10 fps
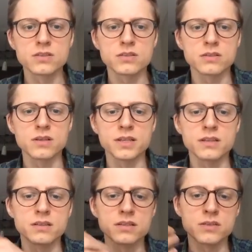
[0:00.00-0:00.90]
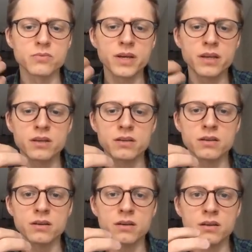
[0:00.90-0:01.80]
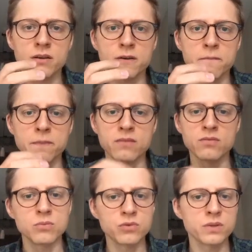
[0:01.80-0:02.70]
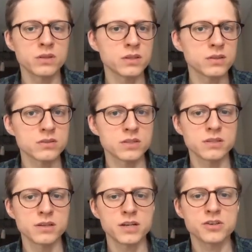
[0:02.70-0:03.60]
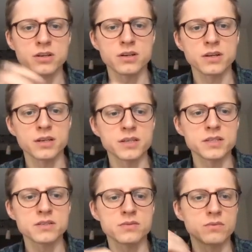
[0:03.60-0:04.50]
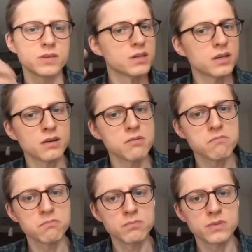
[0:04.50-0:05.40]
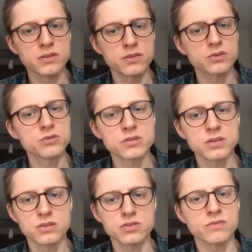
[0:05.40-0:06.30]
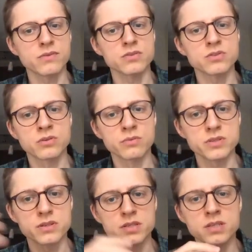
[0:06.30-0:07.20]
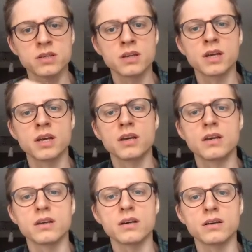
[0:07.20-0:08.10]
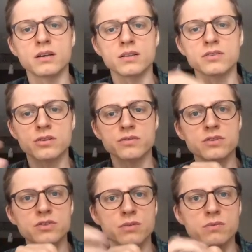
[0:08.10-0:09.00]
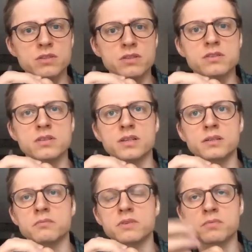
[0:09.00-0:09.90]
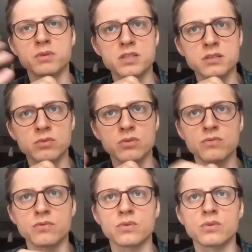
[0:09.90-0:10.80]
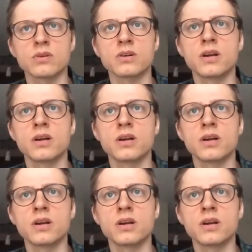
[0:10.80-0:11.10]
And the way we're moving into that direction is we are introducing Storefront Services. Storefront Services are responsible for